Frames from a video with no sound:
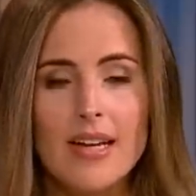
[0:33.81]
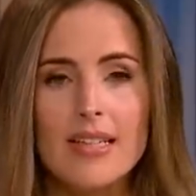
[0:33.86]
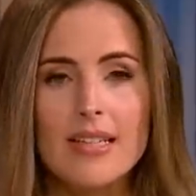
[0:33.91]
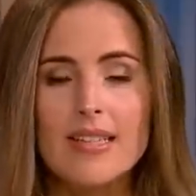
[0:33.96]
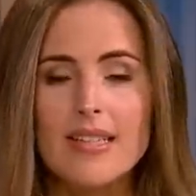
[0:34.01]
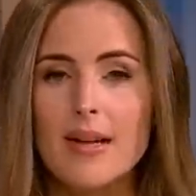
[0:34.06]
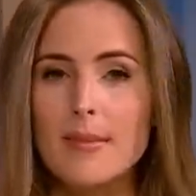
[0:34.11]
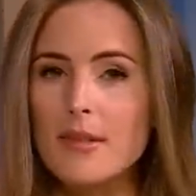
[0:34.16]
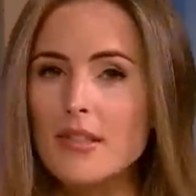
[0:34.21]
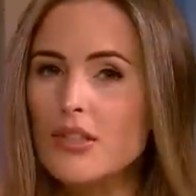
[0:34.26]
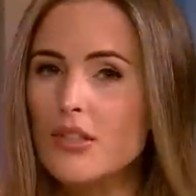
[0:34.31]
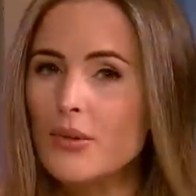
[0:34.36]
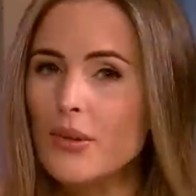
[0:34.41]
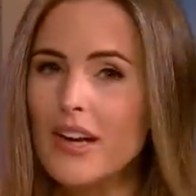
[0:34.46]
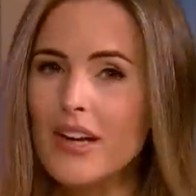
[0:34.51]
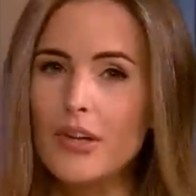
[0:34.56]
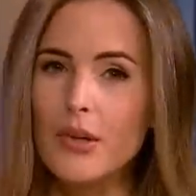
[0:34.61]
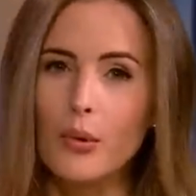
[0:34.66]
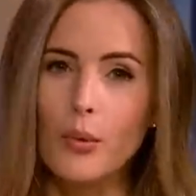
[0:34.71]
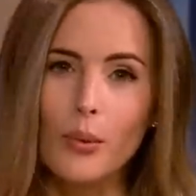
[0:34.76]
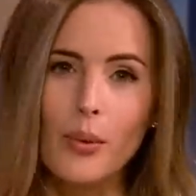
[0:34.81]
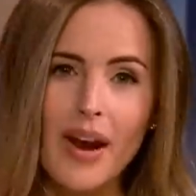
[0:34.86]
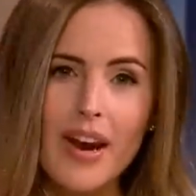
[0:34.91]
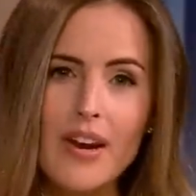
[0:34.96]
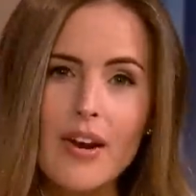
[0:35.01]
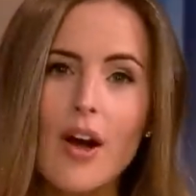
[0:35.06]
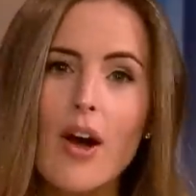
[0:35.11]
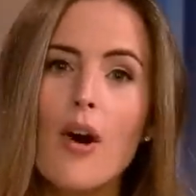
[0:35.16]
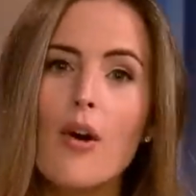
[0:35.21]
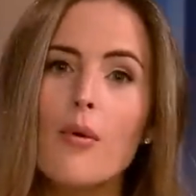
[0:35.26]
demonstrate great
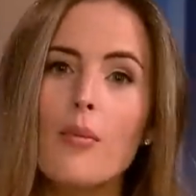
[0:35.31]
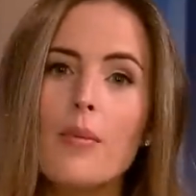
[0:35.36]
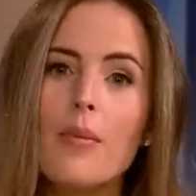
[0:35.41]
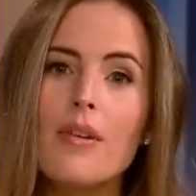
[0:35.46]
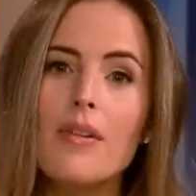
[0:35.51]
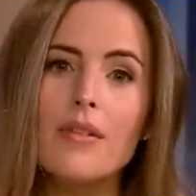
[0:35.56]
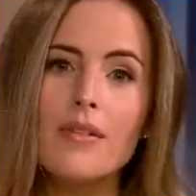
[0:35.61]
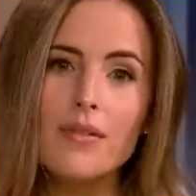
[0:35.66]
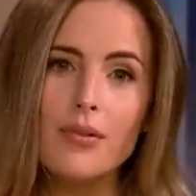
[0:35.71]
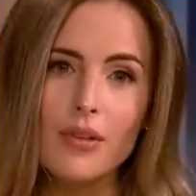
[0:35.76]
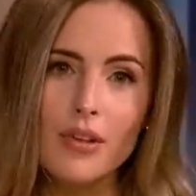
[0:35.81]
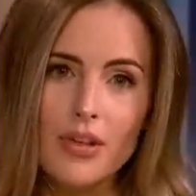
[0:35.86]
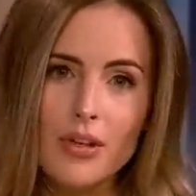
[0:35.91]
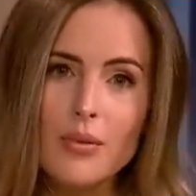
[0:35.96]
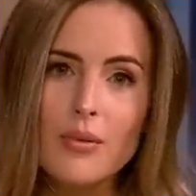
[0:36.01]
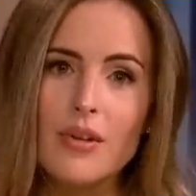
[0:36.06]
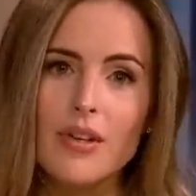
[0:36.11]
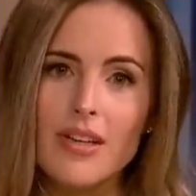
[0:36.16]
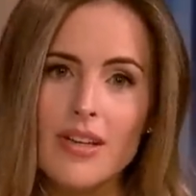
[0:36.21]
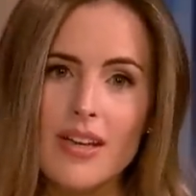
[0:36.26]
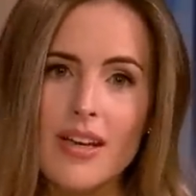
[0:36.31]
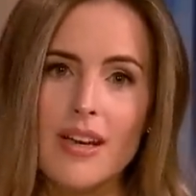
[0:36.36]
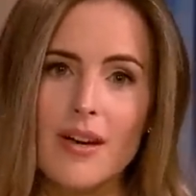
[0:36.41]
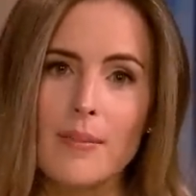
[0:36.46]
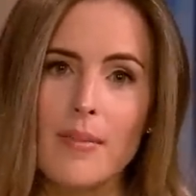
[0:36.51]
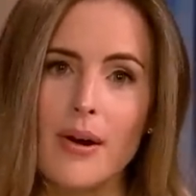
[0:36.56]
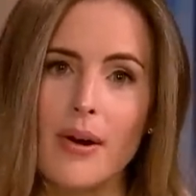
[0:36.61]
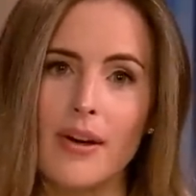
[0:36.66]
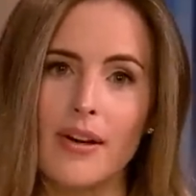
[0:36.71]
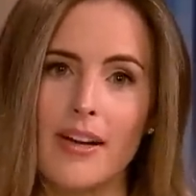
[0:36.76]
hope for unity in
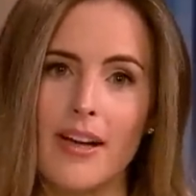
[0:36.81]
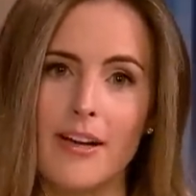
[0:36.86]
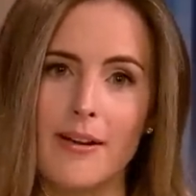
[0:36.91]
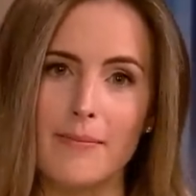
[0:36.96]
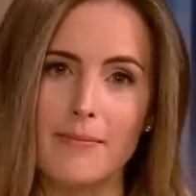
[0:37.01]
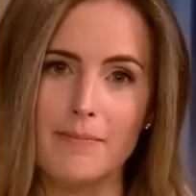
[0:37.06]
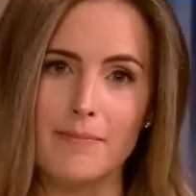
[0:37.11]
America.